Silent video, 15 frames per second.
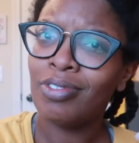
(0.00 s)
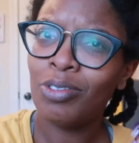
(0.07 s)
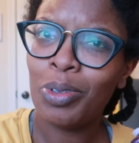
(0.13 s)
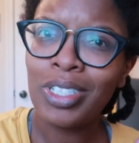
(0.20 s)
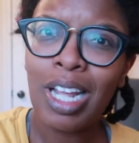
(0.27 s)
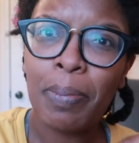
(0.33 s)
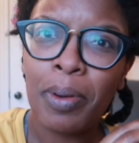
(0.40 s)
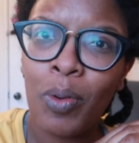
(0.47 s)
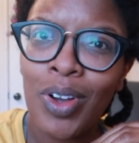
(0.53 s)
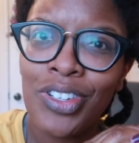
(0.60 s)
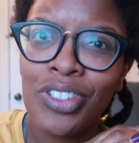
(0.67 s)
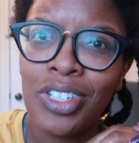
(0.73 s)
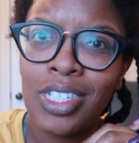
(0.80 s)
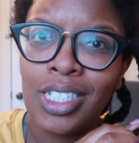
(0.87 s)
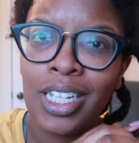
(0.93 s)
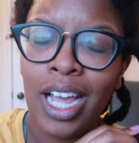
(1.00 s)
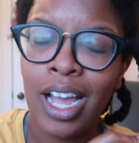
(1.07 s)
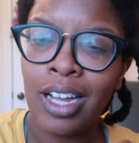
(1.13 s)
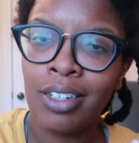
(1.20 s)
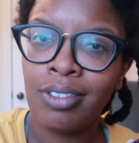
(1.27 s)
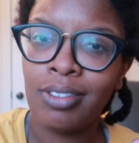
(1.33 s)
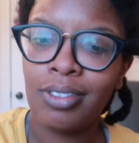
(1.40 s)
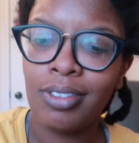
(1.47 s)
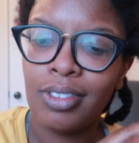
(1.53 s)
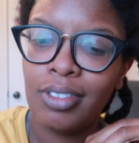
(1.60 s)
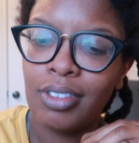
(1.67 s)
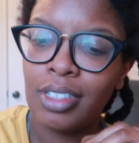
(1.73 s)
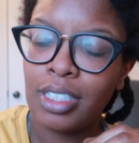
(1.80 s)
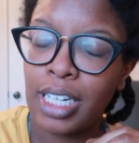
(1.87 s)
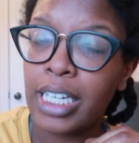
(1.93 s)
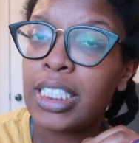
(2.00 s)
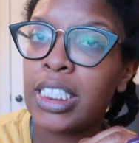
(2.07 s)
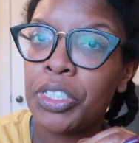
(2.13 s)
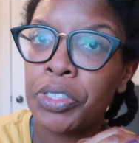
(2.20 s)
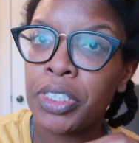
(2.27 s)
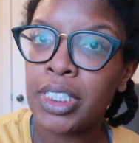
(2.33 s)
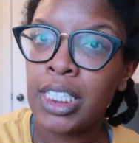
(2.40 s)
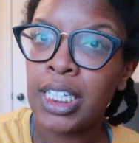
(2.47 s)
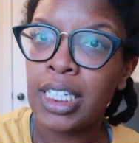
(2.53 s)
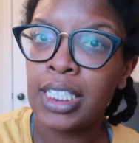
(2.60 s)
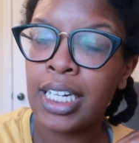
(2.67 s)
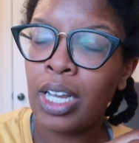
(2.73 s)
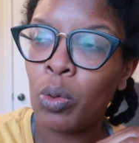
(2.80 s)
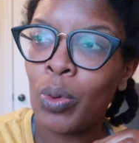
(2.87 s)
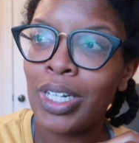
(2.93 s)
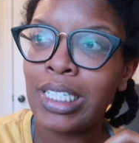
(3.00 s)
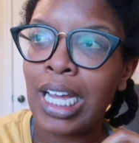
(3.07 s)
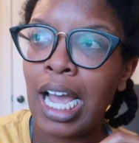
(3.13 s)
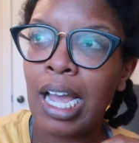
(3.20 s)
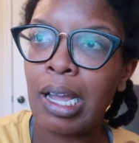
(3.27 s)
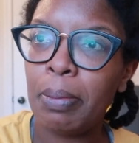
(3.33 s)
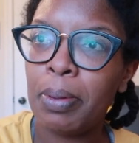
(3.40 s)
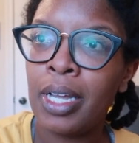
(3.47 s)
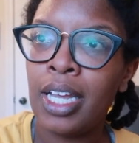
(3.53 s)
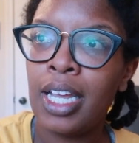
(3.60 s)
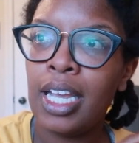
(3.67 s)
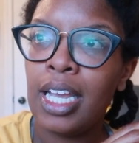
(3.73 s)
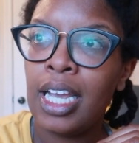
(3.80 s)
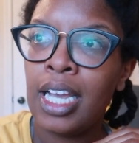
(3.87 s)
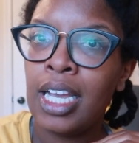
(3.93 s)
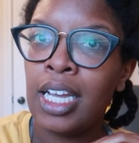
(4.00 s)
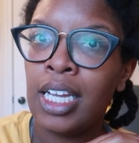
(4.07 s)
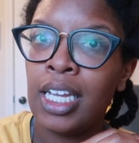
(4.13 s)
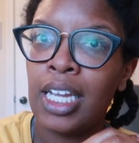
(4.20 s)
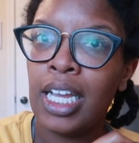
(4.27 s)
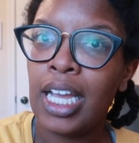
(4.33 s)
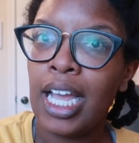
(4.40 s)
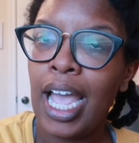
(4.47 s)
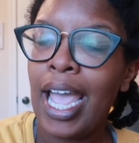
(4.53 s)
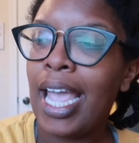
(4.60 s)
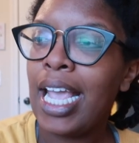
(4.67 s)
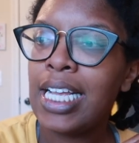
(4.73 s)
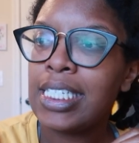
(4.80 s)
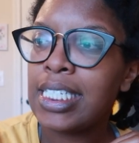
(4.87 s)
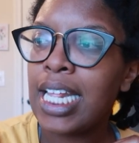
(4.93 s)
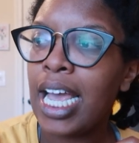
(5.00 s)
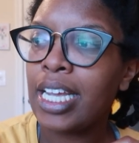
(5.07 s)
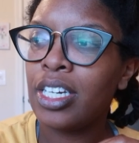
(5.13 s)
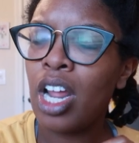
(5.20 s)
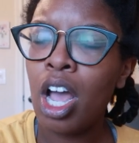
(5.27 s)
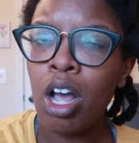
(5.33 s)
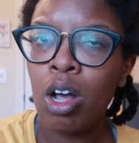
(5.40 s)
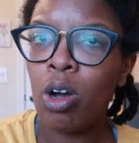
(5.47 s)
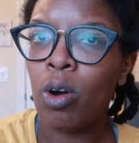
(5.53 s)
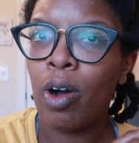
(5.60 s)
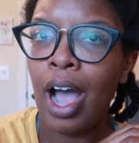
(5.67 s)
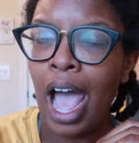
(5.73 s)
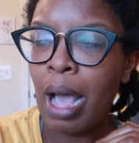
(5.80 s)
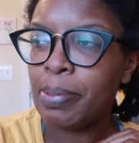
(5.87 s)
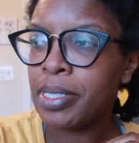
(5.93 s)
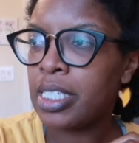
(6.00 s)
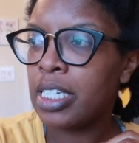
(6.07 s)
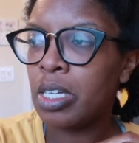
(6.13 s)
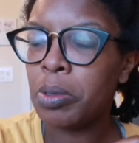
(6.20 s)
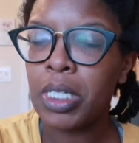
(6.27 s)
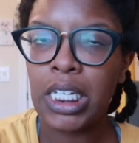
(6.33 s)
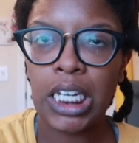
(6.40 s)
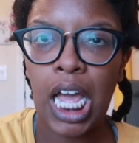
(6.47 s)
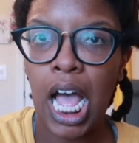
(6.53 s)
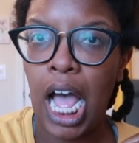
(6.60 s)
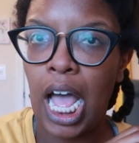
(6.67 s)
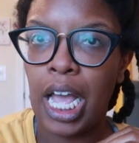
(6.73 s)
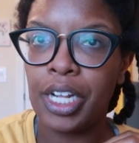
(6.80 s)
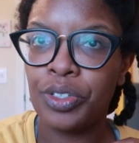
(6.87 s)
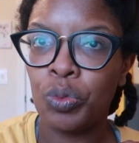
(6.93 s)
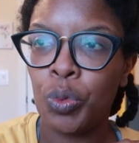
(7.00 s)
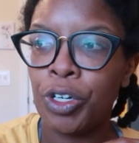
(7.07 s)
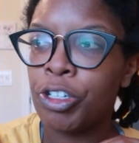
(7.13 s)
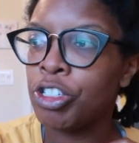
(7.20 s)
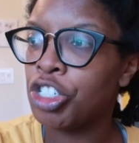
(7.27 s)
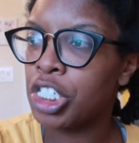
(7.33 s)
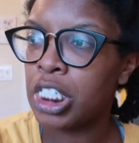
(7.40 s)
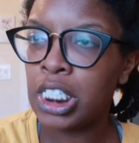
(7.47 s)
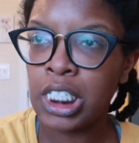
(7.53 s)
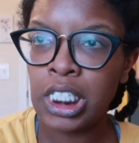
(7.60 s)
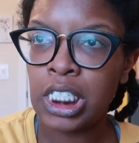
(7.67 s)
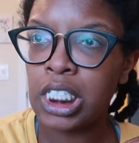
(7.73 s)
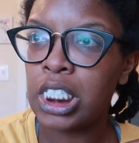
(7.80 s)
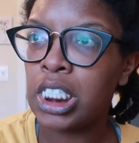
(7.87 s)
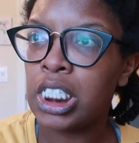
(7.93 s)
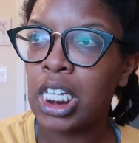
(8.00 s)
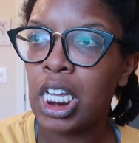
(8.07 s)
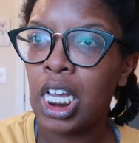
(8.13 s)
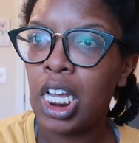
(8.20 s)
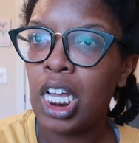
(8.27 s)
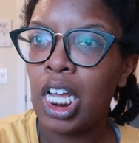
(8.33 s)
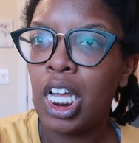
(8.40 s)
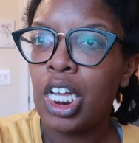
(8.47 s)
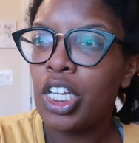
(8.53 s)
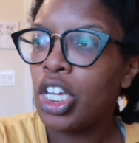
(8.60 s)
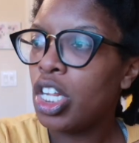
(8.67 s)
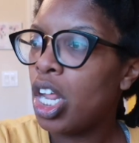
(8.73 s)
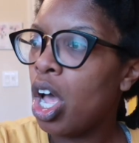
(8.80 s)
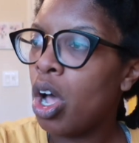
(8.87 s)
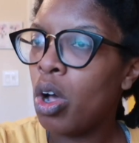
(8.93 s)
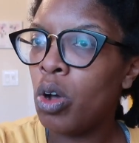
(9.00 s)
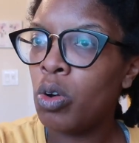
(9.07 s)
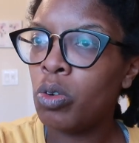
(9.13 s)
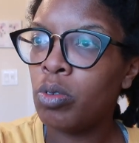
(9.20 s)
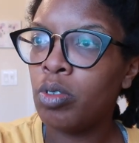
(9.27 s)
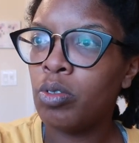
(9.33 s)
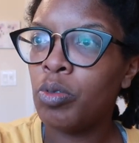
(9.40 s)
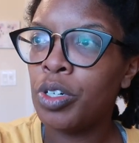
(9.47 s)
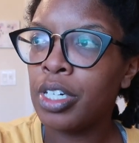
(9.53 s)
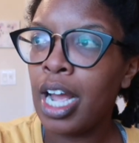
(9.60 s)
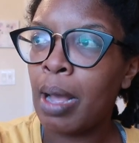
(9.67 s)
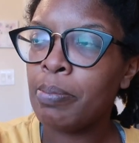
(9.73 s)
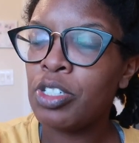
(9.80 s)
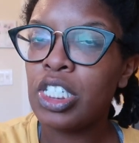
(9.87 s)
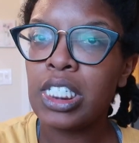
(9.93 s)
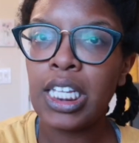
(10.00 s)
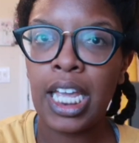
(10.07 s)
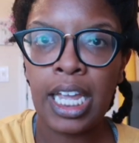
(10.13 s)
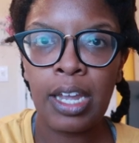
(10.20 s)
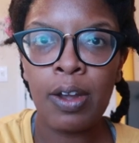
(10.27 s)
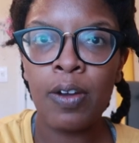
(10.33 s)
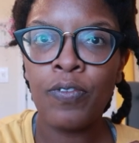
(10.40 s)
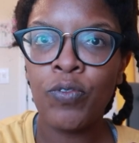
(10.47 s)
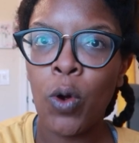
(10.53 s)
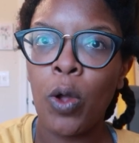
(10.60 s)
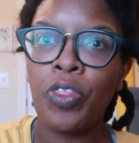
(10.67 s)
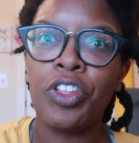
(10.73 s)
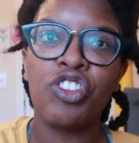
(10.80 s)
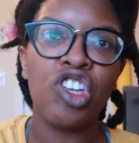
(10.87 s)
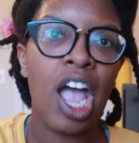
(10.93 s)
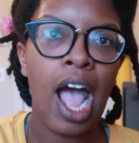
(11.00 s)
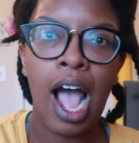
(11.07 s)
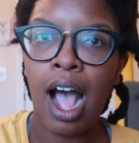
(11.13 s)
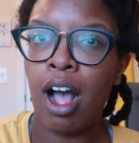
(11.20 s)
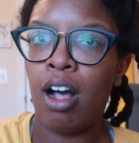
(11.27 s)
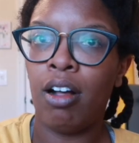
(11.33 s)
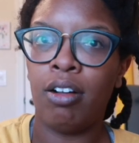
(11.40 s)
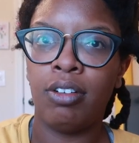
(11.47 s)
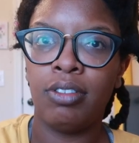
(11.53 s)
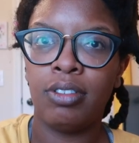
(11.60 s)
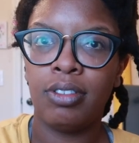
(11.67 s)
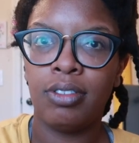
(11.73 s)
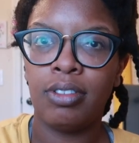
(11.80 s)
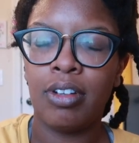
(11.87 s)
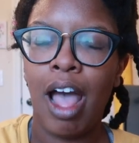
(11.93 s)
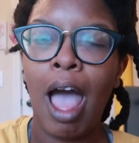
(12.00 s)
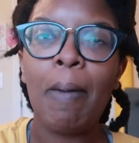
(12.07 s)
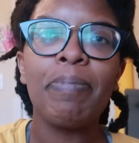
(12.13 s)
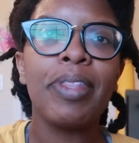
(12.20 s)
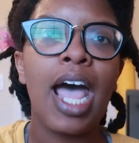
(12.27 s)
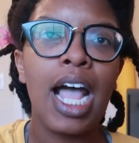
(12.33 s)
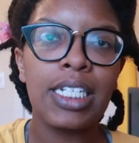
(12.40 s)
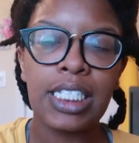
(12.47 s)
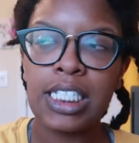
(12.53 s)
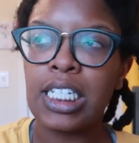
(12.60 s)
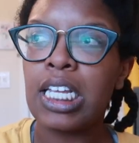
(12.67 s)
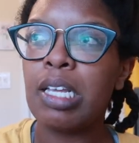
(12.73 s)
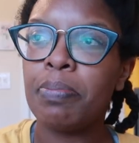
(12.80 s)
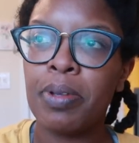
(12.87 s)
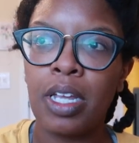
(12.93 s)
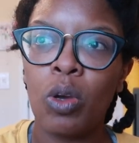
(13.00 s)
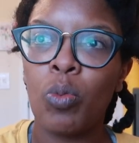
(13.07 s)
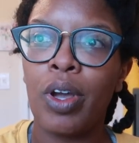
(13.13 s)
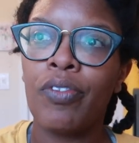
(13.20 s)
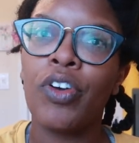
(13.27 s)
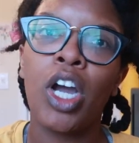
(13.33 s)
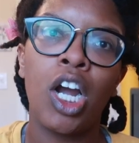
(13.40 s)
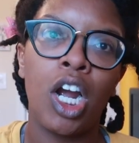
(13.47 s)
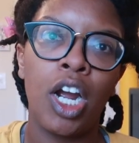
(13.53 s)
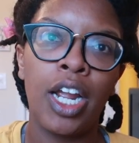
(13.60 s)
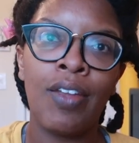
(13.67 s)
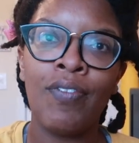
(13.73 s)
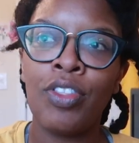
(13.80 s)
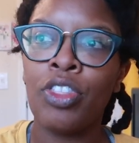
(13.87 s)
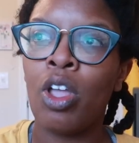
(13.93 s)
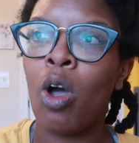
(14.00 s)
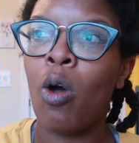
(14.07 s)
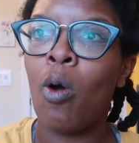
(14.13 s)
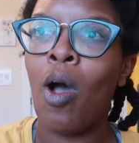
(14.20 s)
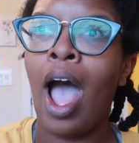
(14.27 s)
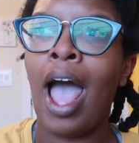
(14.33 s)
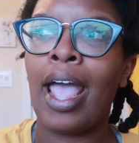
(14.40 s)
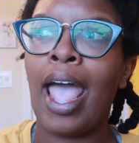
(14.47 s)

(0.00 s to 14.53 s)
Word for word: What type of question is that? Like seriously, like what type? And he's like, no, absolutely not. We're just, you know, we're I'm just here for the child. I'm not sleeping with her, even though I